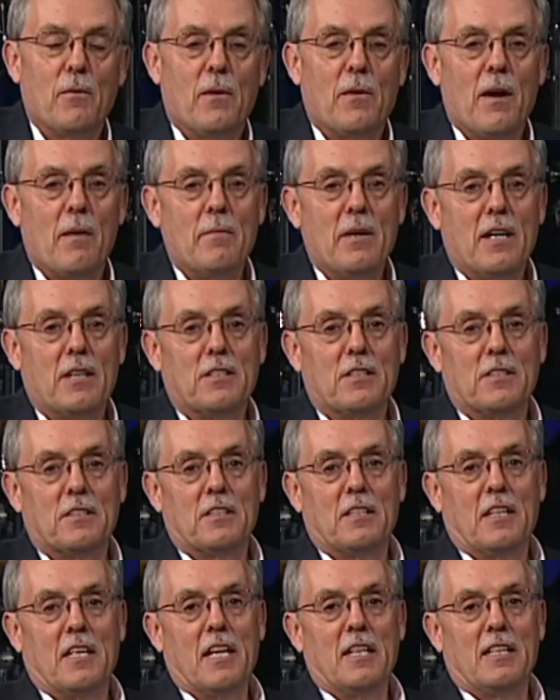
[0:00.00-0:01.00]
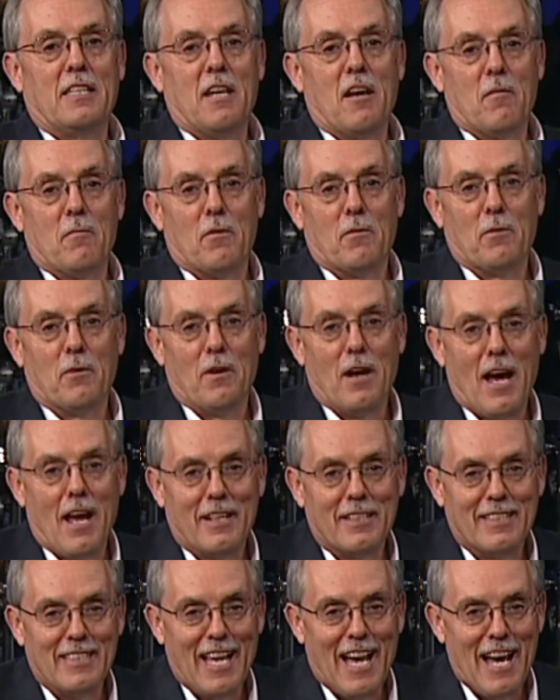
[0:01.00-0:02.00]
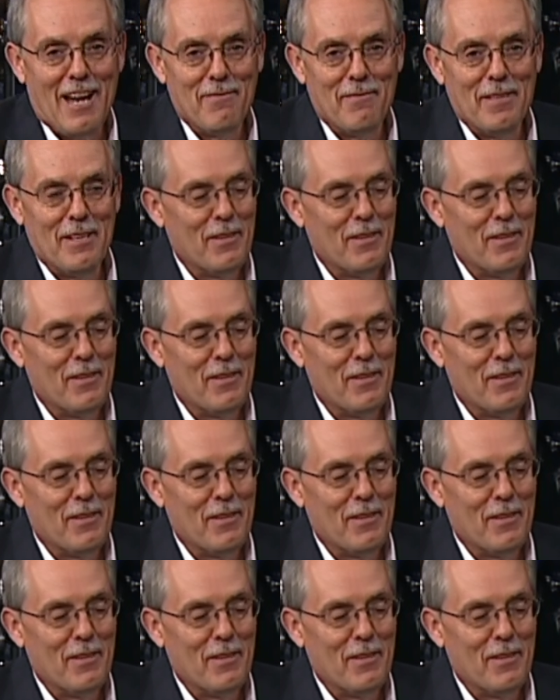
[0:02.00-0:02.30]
I'm anxious to get there, but we're out of time.